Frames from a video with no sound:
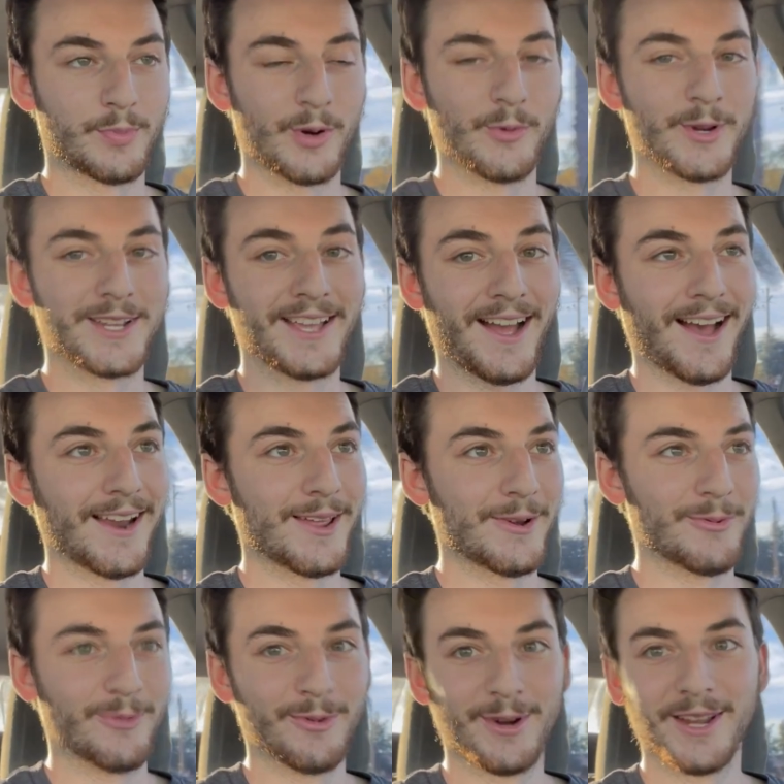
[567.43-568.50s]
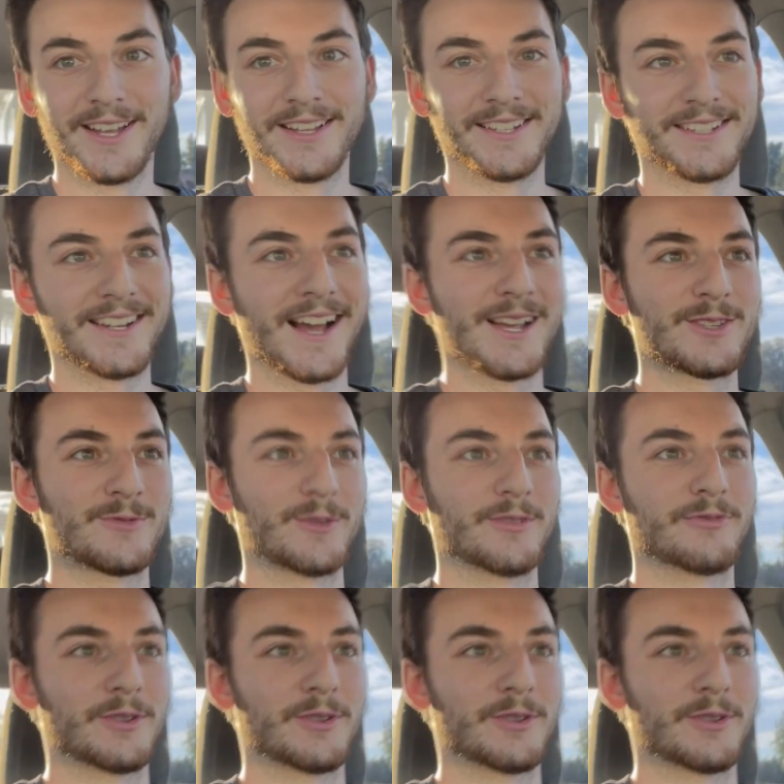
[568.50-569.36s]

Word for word: but we got a really nice one